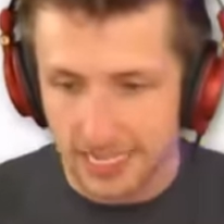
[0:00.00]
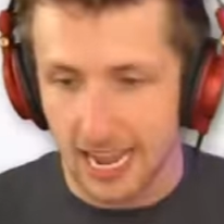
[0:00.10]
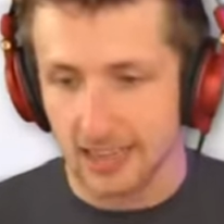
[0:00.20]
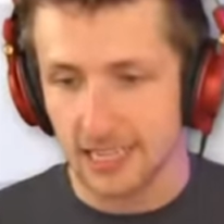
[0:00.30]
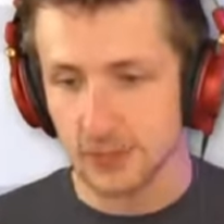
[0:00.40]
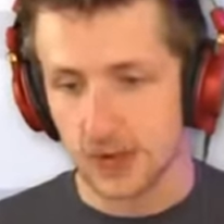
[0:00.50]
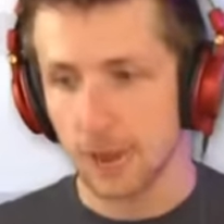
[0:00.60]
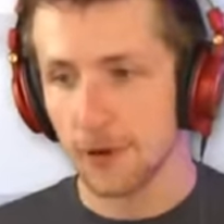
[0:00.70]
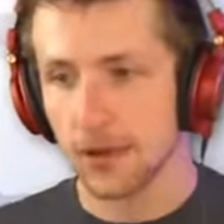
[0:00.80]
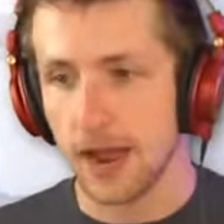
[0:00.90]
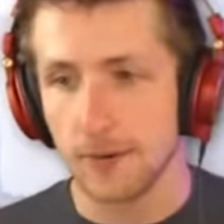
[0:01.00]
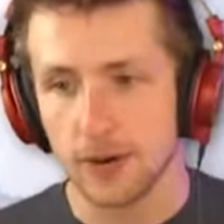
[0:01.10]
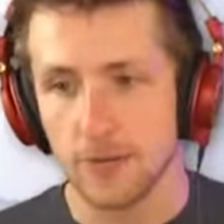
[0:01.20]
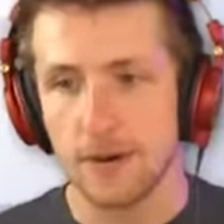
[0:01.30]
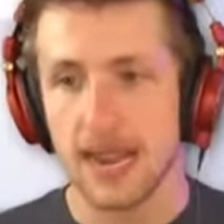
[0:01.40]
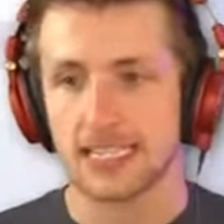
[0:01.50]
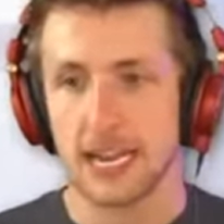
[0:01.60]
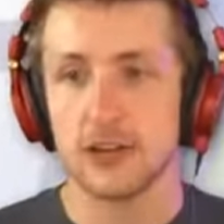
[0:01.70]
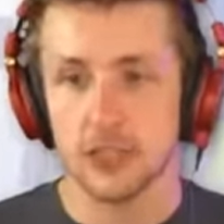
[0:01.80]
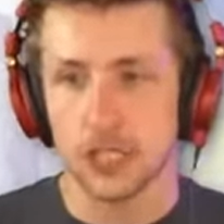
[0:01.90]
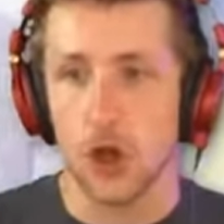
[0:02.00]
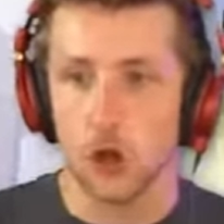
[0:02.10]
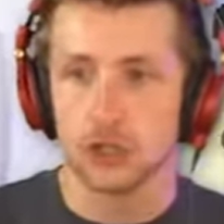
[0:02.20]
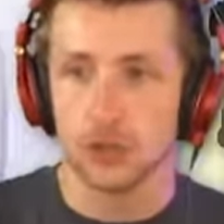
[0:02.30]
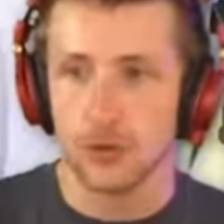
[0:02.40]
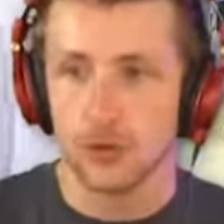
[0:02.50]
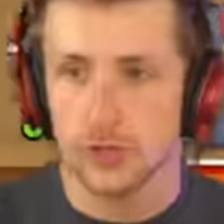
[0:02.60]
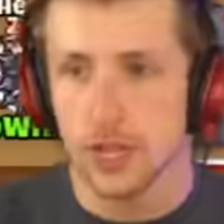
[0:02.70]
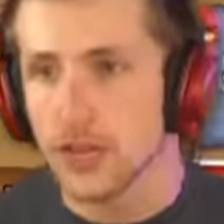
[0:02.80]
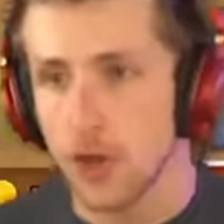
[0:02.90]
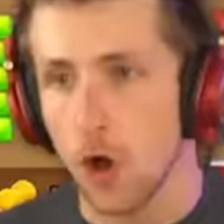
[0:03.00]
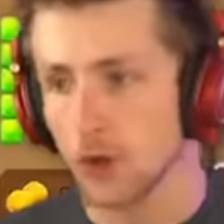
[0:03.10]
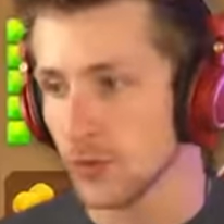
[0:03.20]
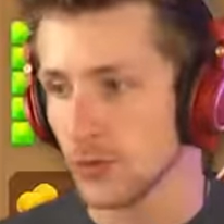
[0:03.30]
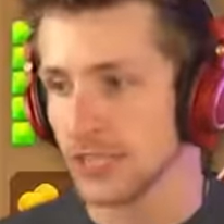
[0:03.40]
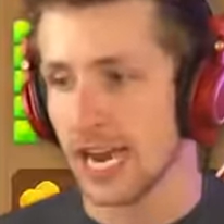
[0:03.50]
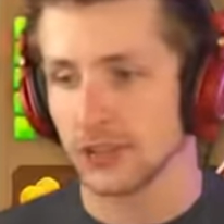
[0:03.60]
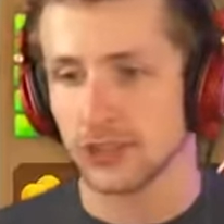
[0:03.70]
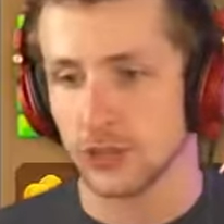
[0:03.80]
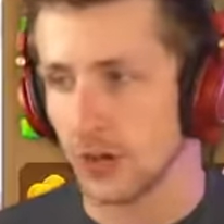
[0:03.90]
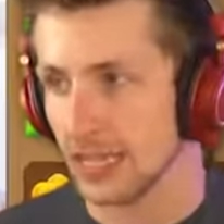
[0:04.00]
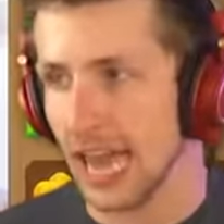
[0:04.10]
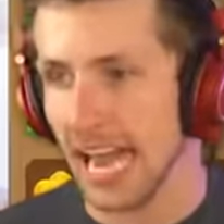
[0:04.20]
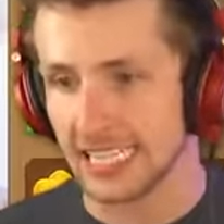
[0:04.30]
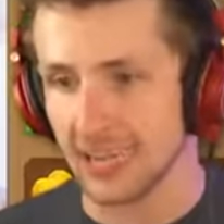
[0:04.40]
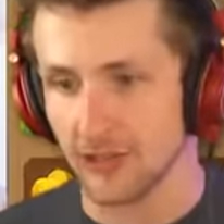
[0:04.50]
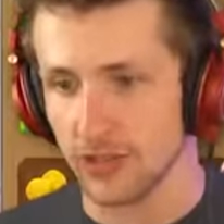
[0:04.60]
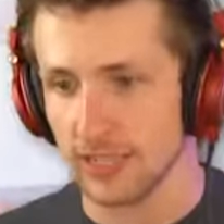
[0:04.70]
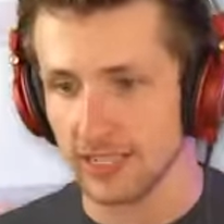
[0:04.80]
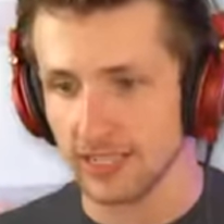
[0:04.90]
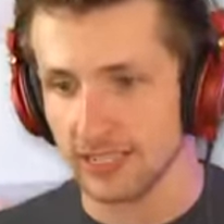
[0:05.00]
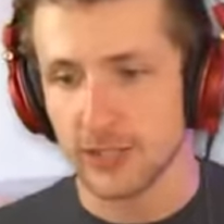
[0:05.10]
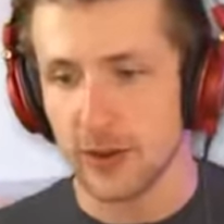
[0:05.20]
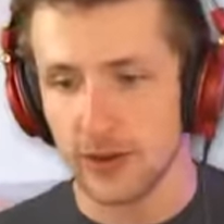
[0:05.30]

yeah, that's what I put them. I put them back. To, it was the ultra boost. The ultra boost actually is what lagged everything. So